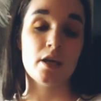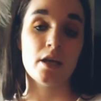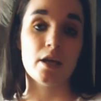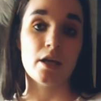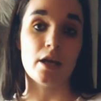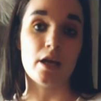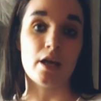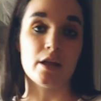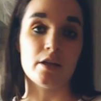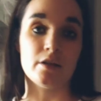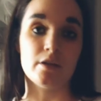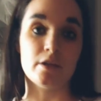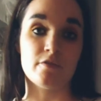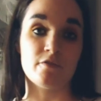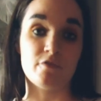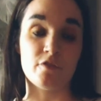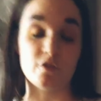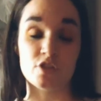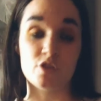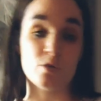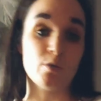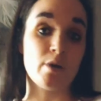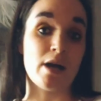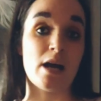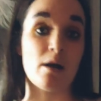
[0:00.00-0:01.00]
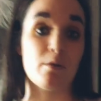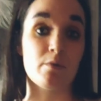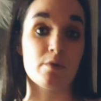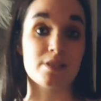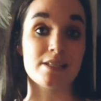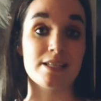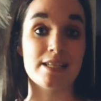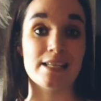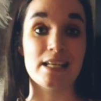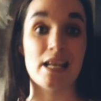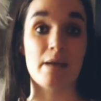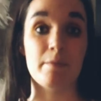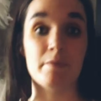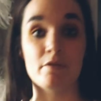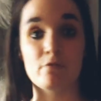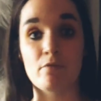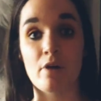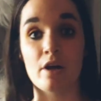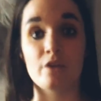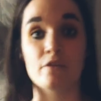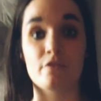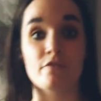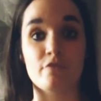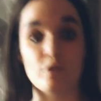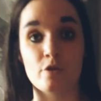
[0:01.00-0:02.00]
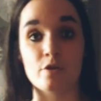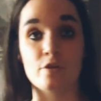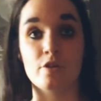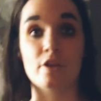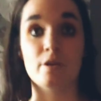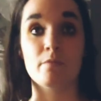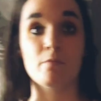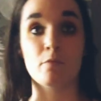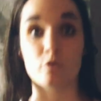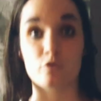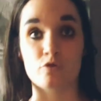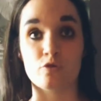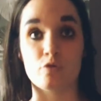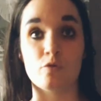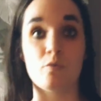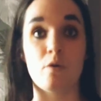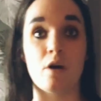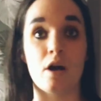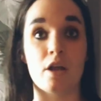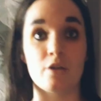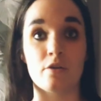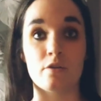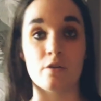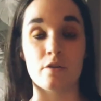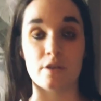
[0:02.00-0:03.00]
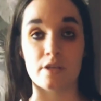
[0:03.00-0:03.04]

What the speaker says: And for 2 hours, he'd let me run through the module 1.